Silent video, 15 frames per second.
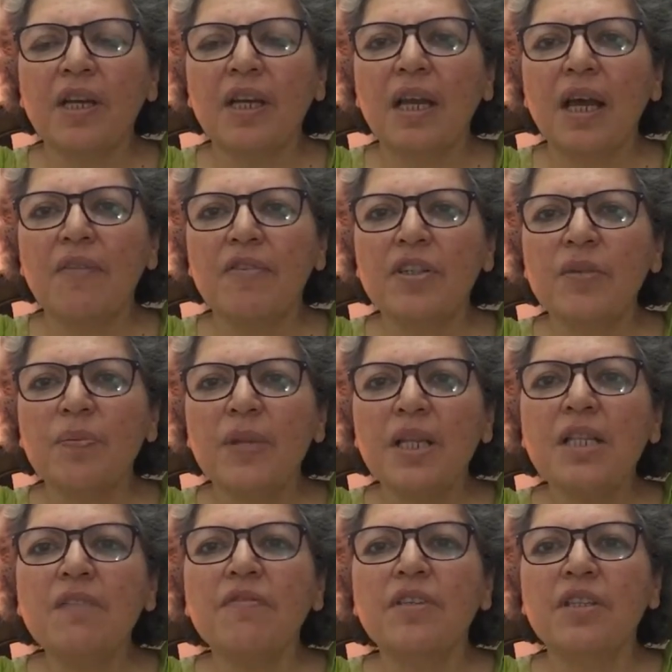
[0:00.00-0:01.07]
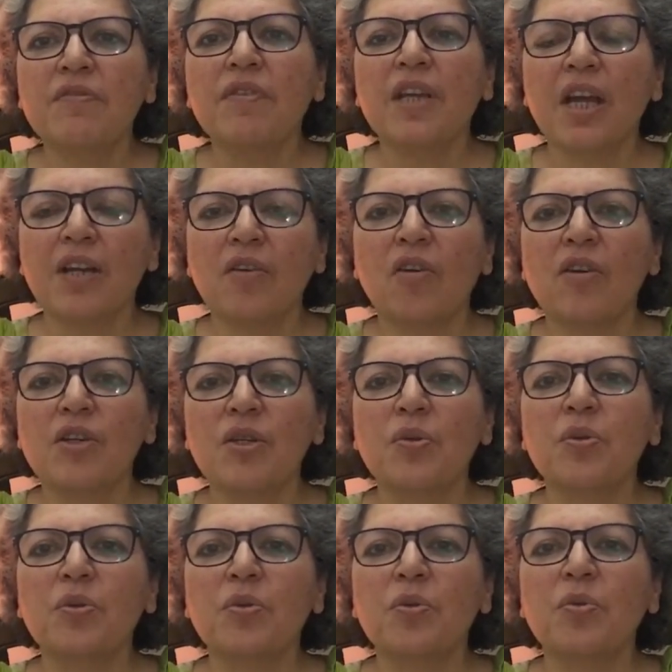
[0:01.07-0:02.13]
lavish meals, which we had got
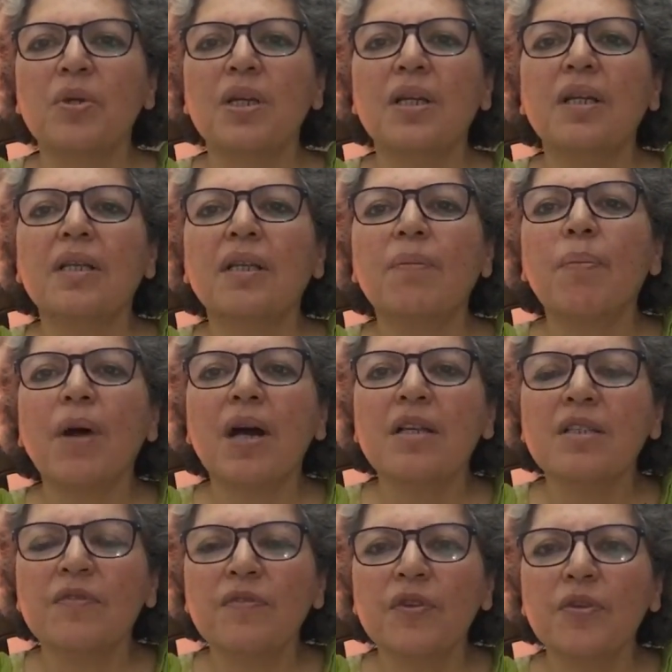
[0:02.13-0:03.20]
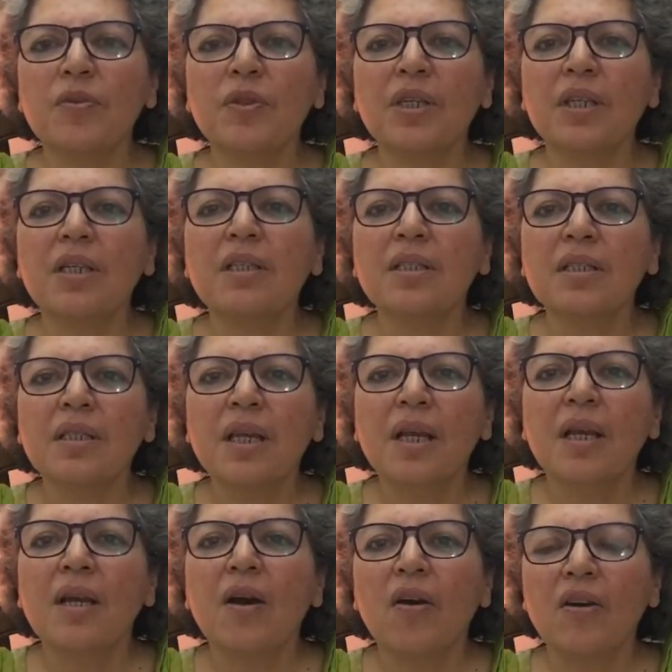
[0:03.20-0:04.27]
used to in the past few years
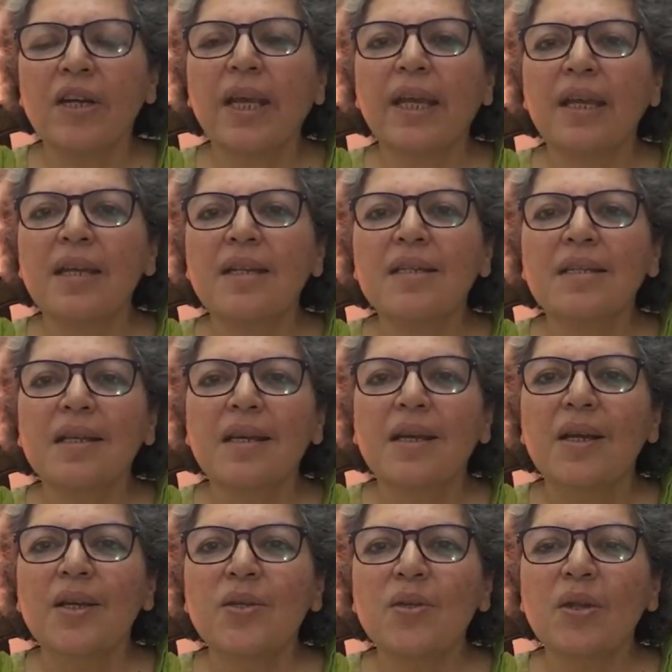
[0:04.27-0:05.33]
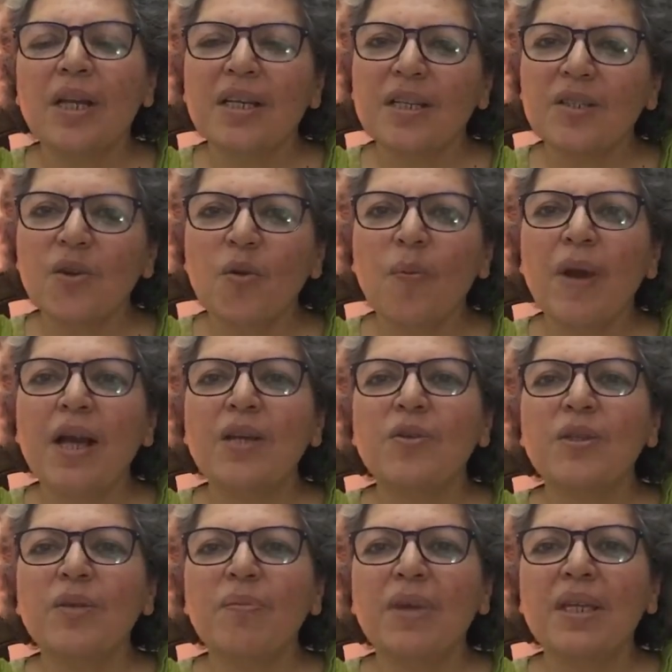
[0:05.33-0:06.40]
or decades. So let us go back to
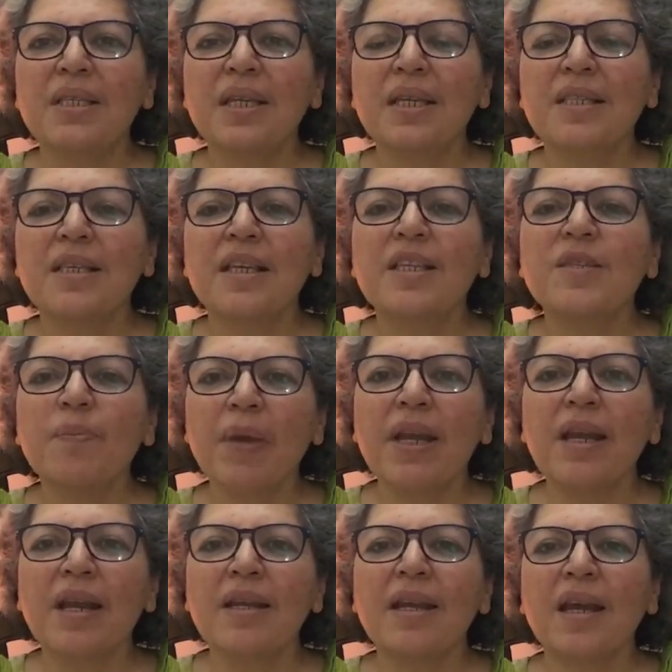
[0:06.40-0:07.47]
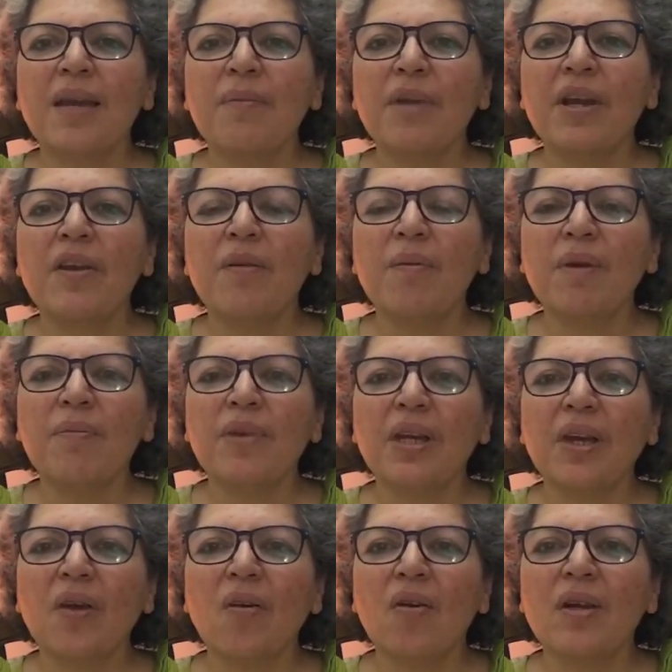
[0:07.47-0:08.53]
the basics, spend our time in remembering
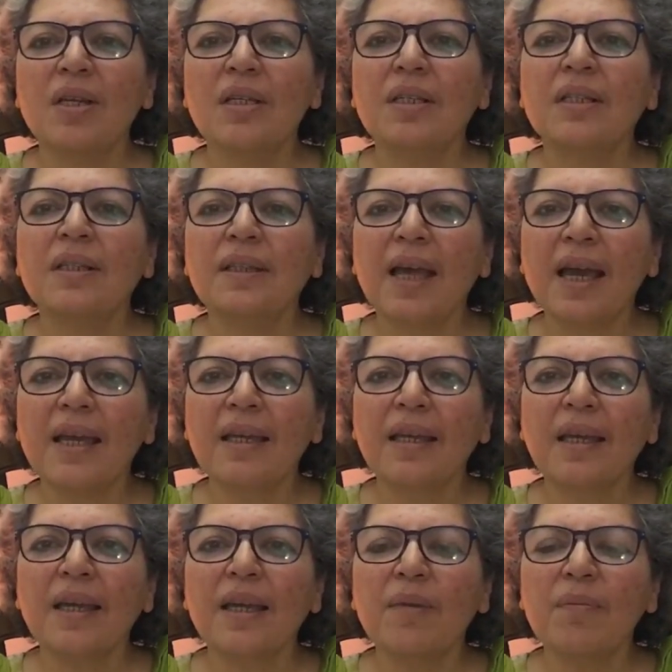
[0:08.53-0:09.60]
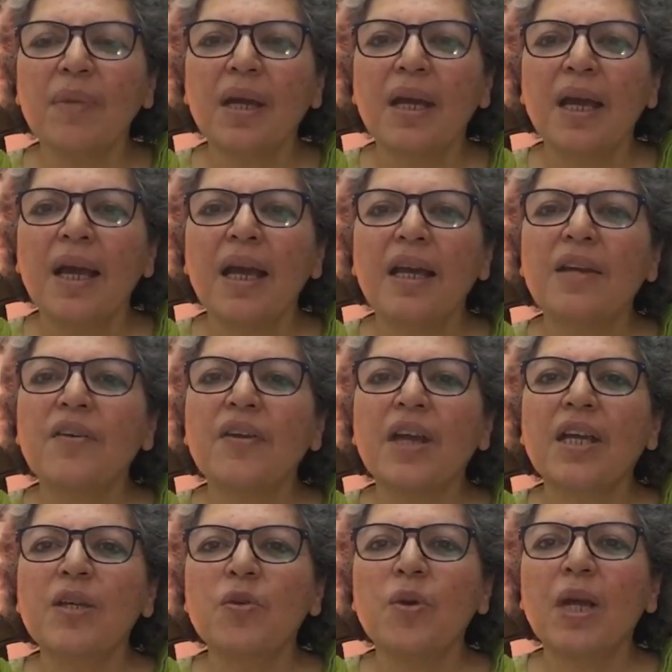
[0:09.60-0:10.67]
God, thanking Him, and
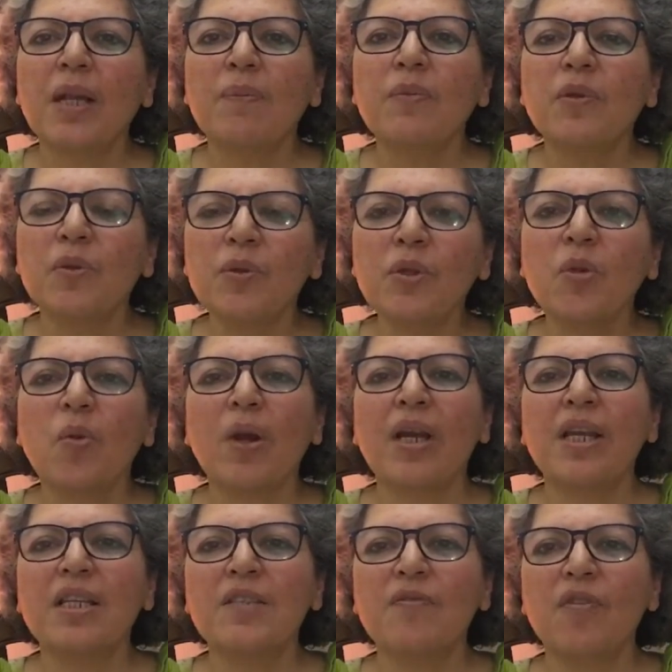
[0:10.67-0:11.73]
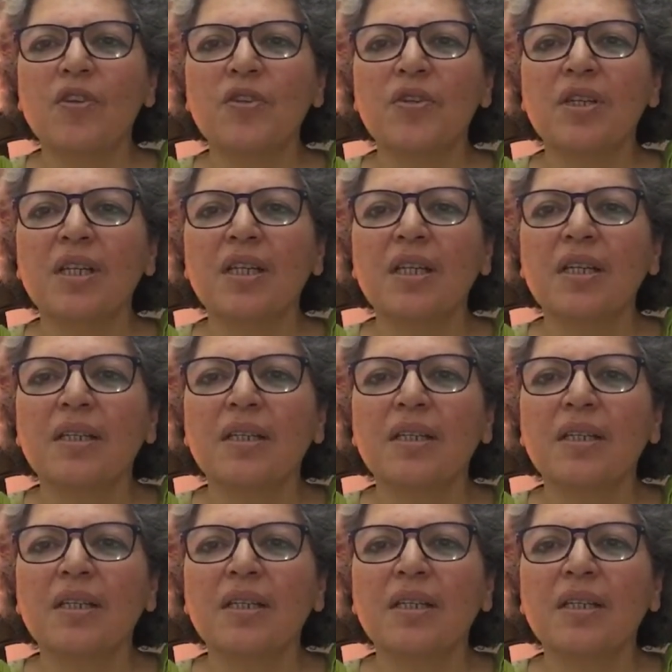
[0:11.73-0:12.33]
trying to help those who are less fortunate,